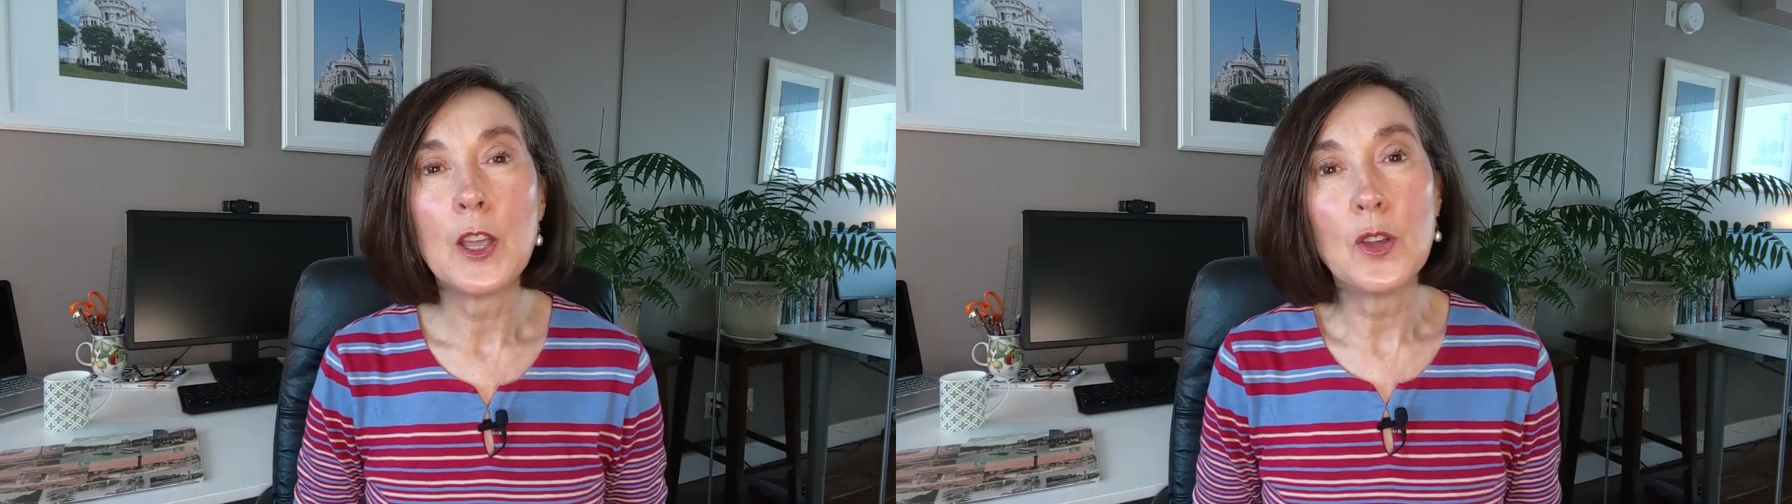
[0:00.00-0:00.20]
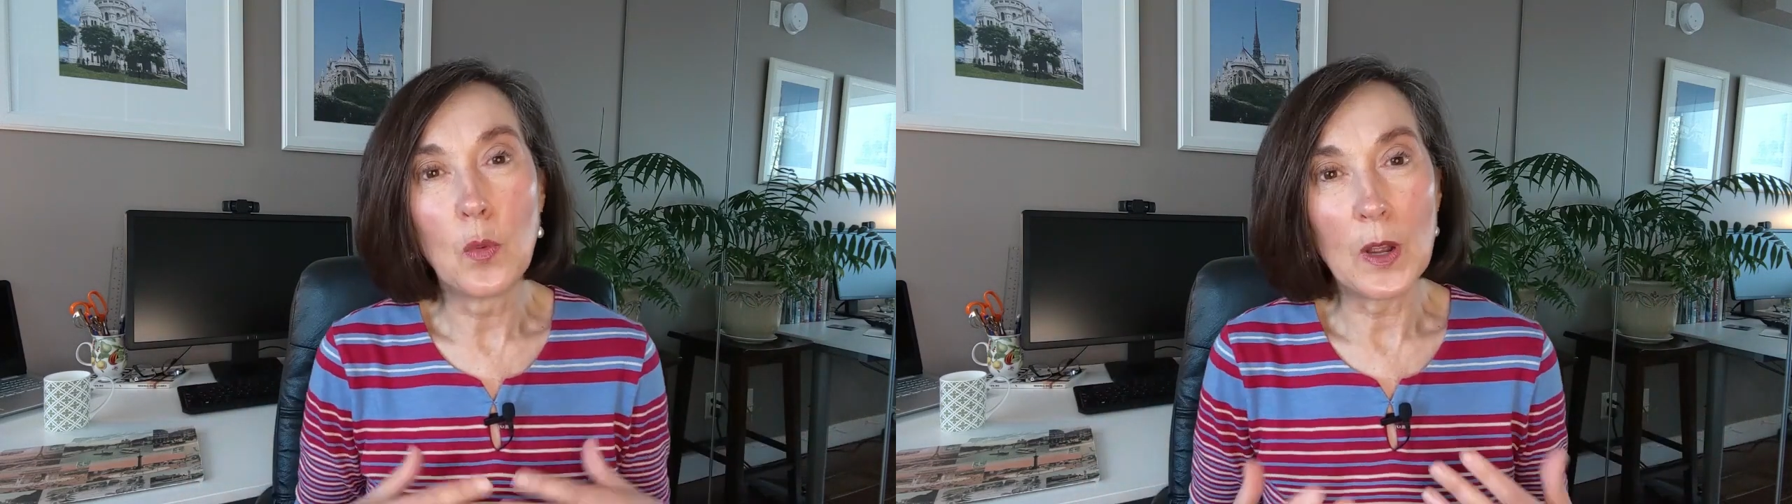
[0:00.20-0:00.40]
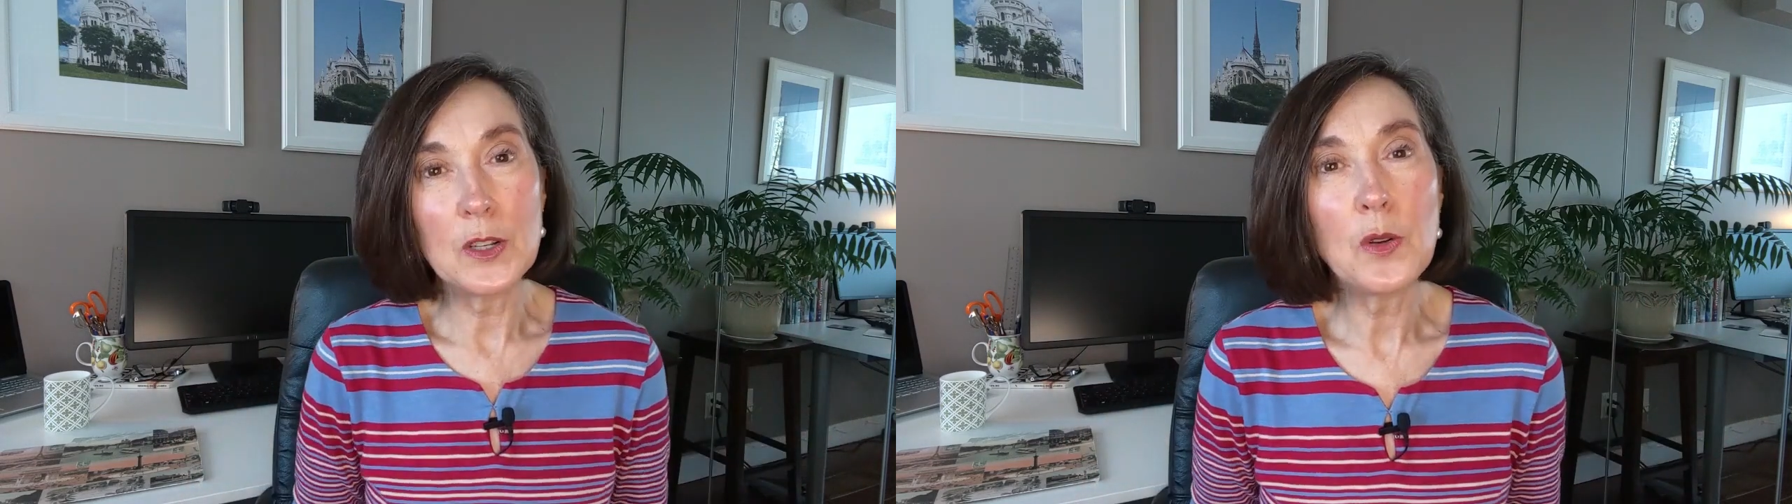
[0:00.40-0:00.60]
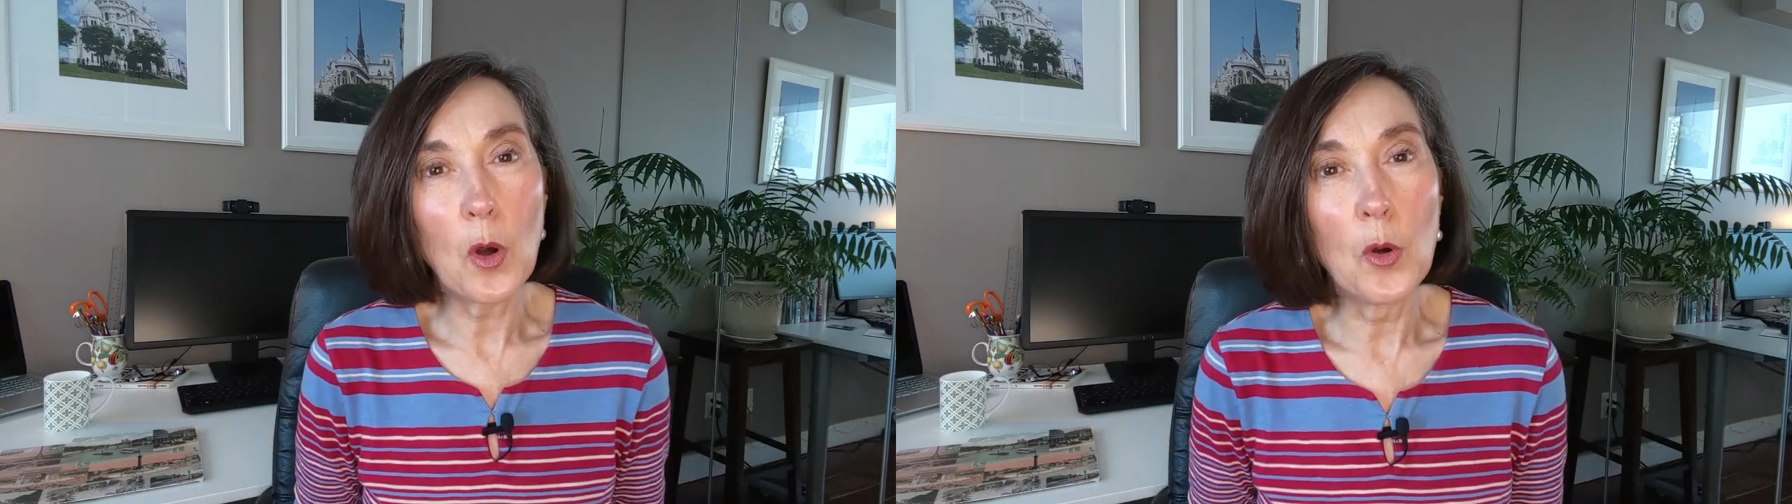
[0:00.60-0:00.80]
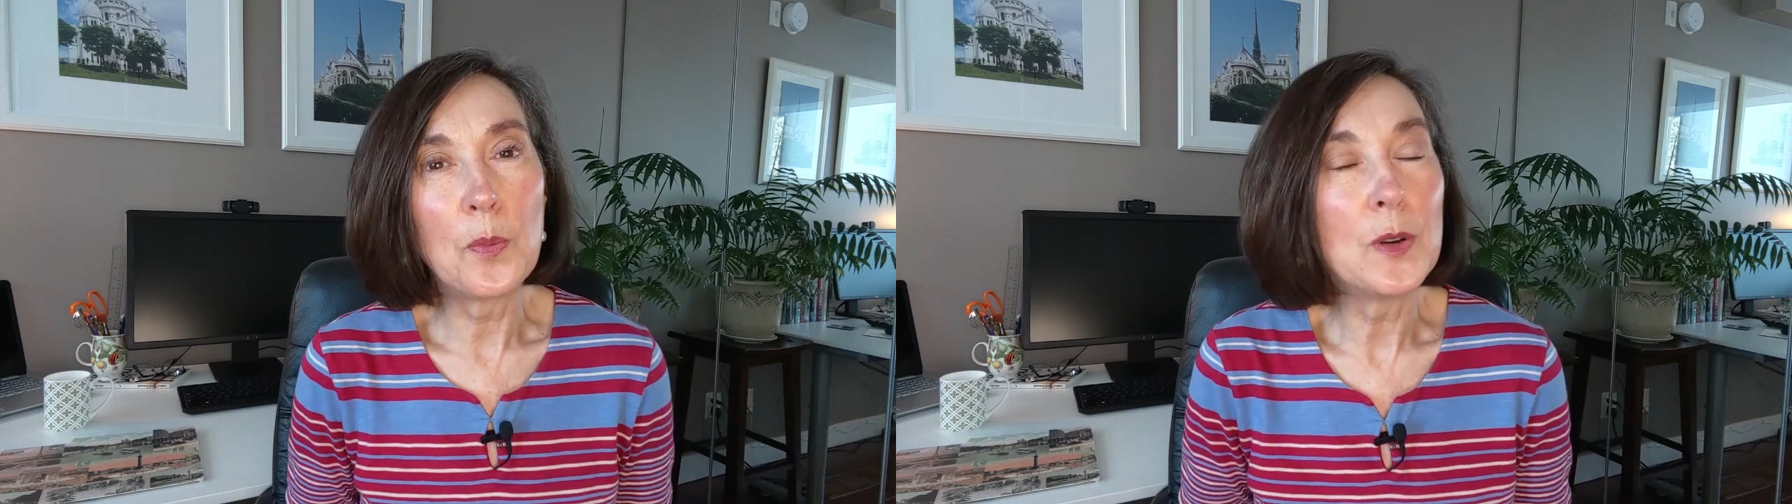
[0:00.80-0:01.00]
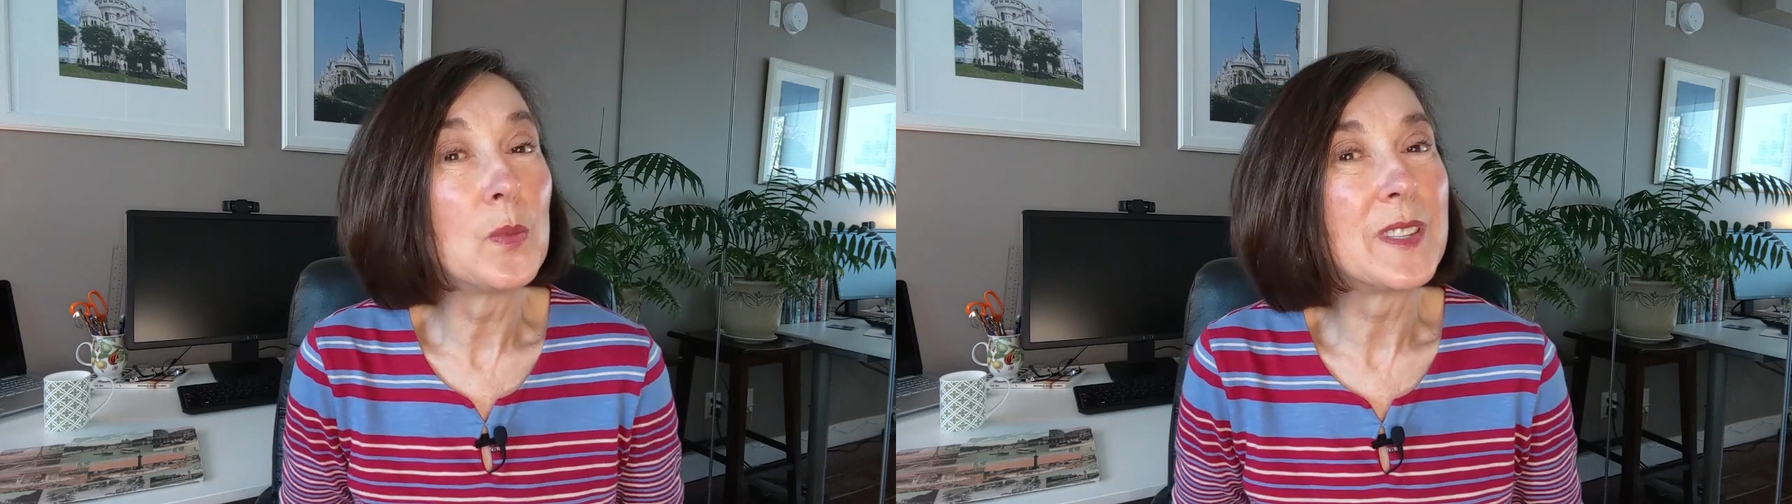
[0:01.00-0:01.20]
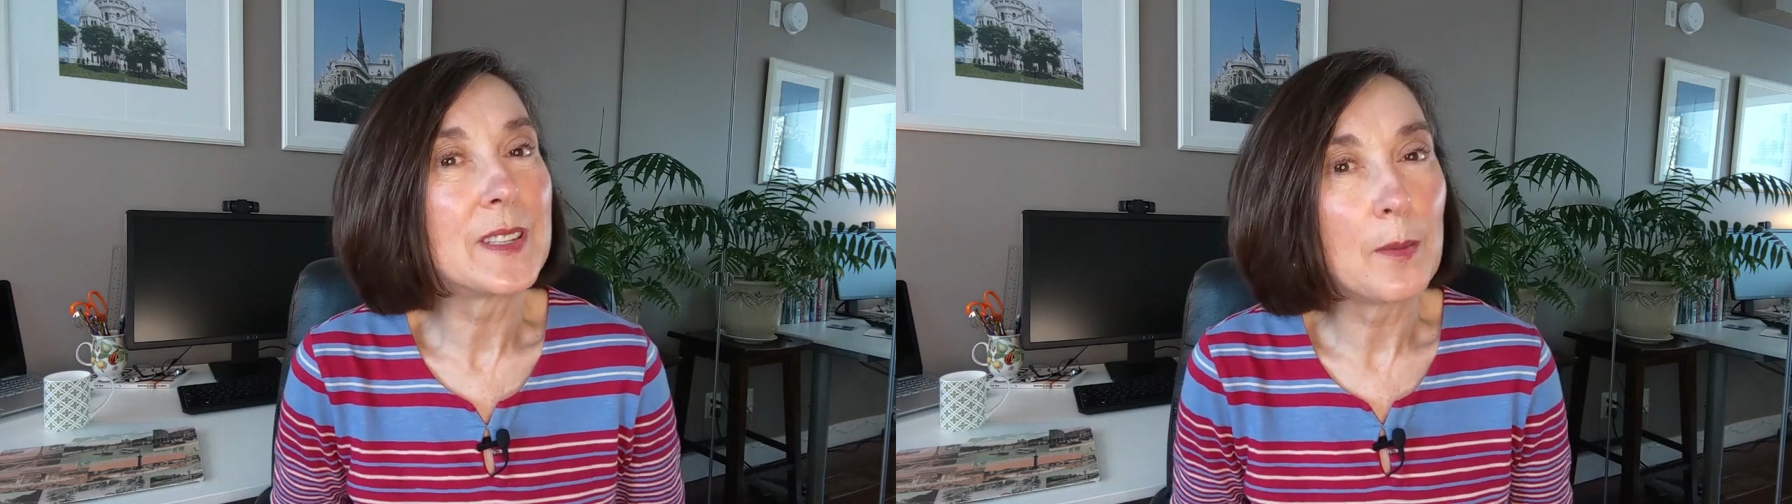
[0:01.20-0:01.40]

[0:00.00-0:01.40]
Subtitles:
you want to open with